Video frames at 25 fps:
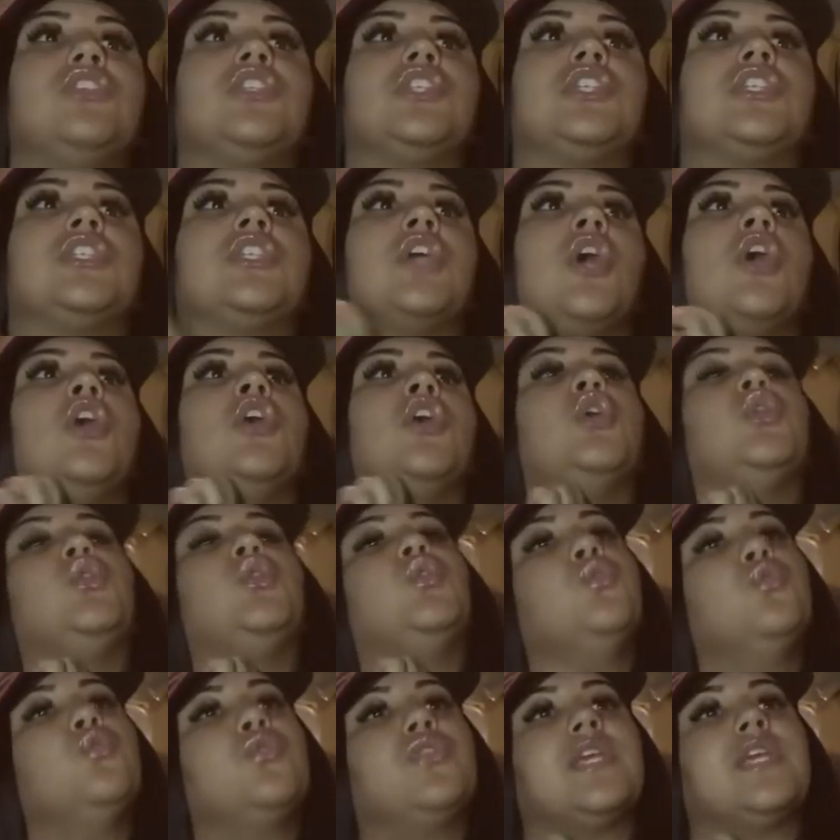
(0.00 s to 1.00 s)
just
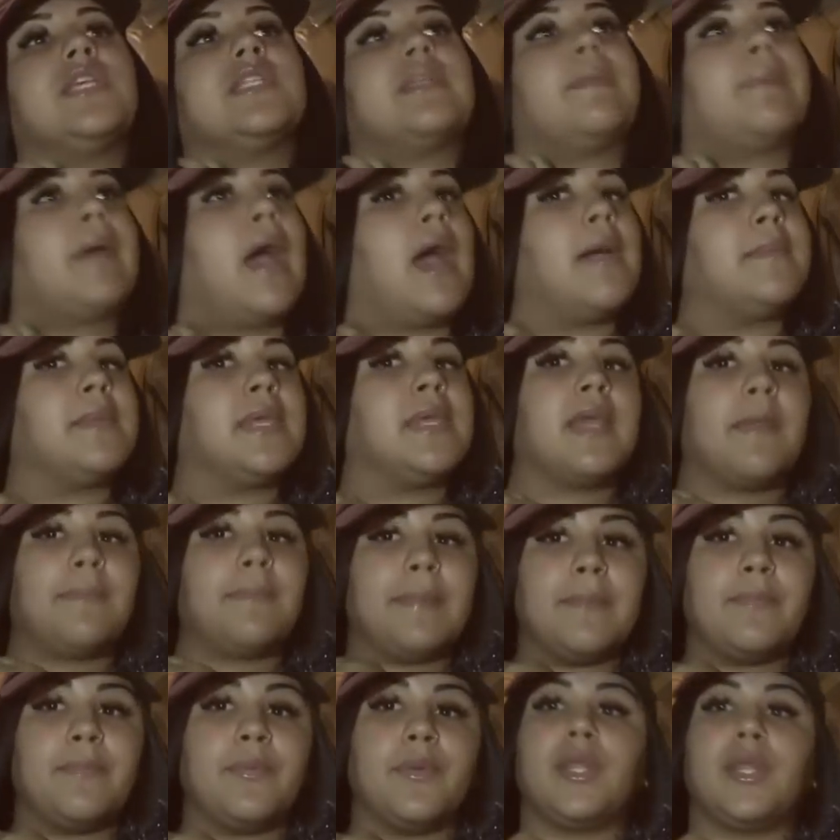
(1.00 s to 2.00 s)
knew things about me that
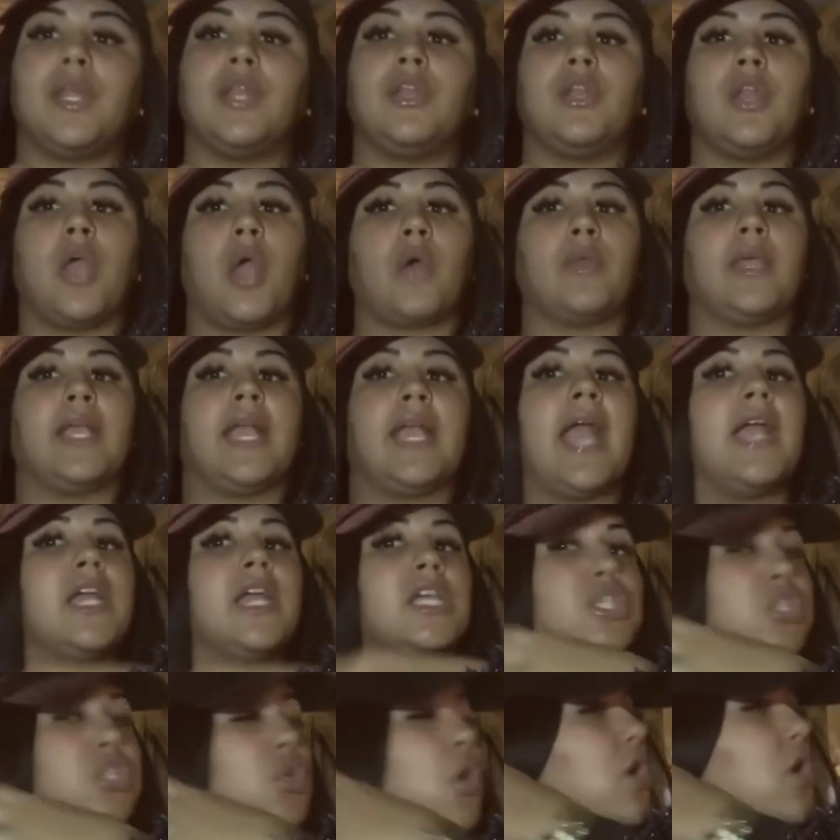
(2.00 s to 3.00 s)
people didn't know. Like, I
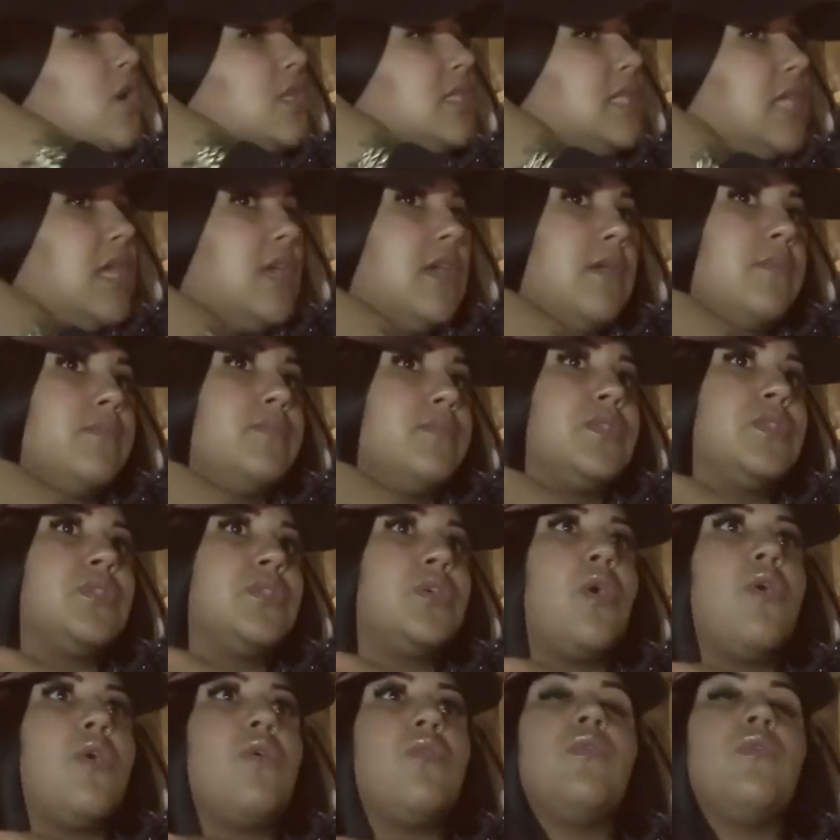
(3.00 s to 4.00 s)
could talk to him.
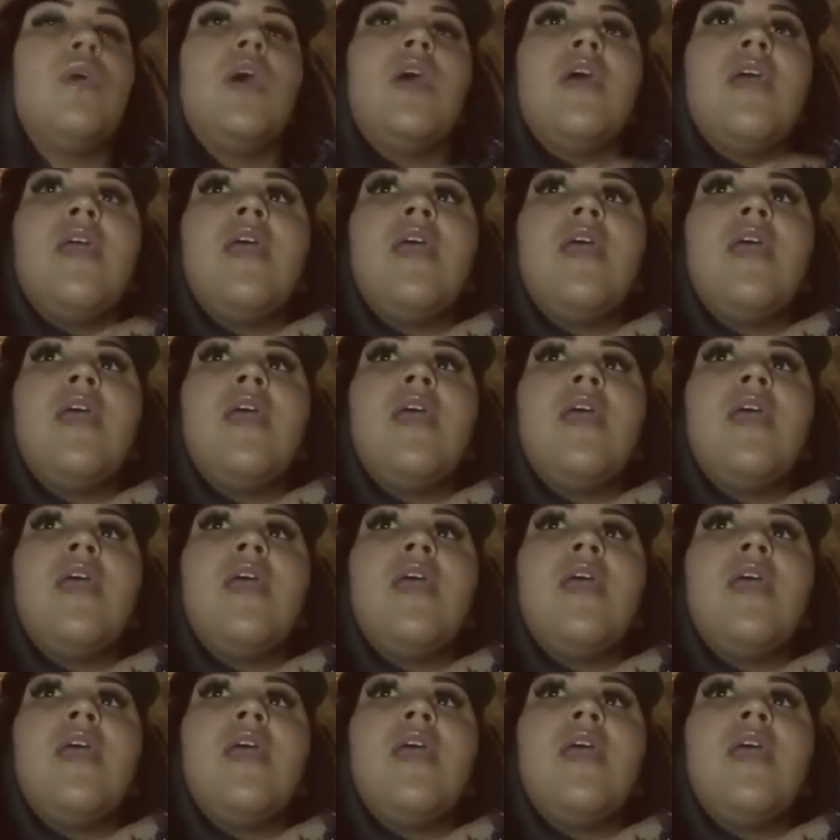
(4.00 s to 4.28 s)
So,